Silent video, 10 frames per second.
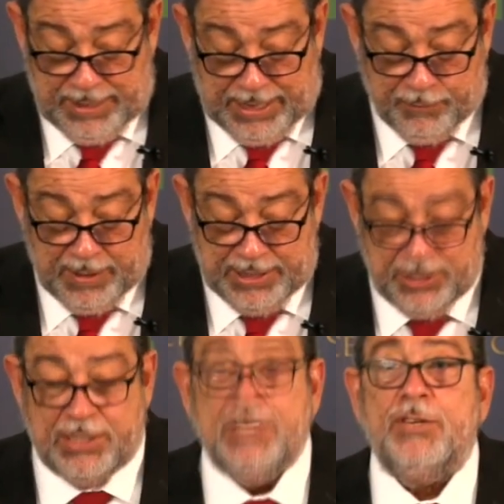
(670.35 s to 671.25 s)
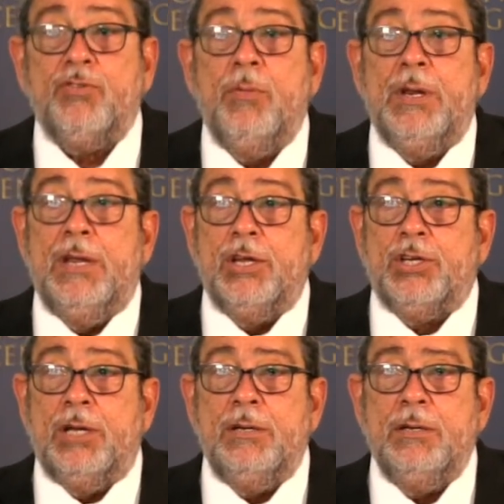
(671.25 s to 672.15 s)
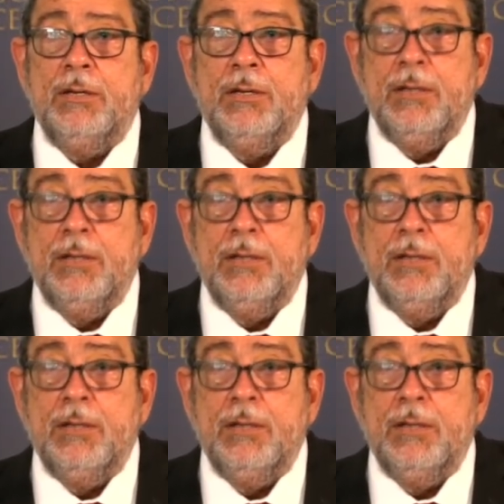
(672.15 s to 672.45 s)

that religious discrimination